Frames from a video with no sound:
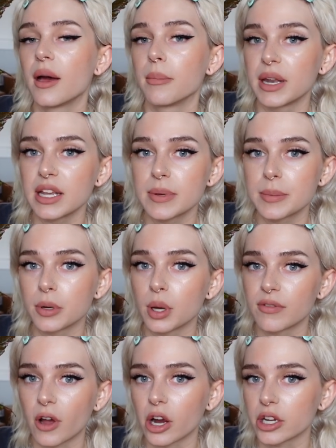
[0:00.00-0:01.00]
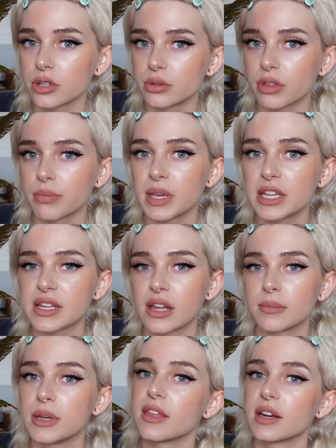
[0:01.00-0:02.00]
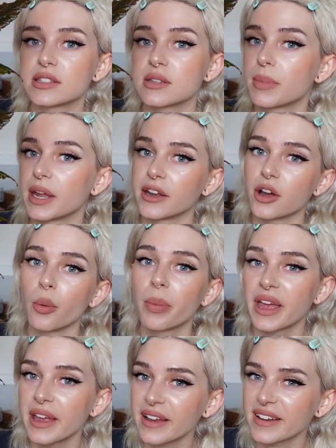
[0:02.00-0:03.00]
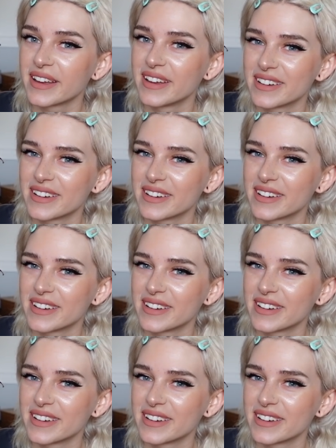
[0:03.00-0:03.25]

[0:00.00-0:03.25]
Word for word: many people have argued with me, telling me that it's a Benego pink,